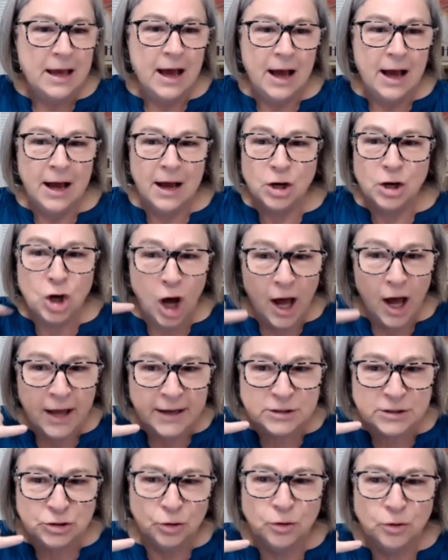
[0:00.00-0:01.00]
Uh,
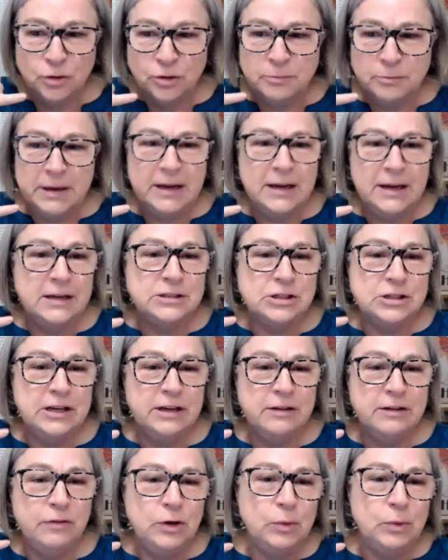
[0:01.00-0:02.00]
God told me to
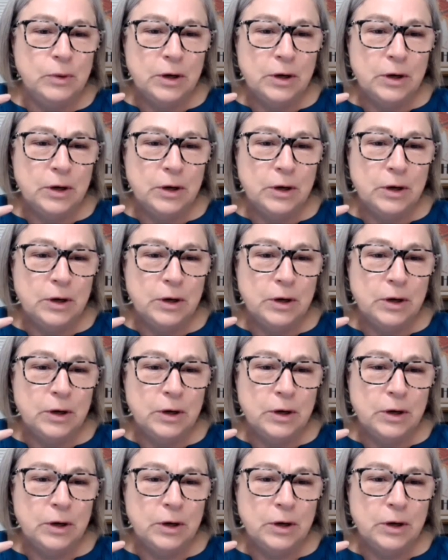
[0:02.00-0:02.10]
give you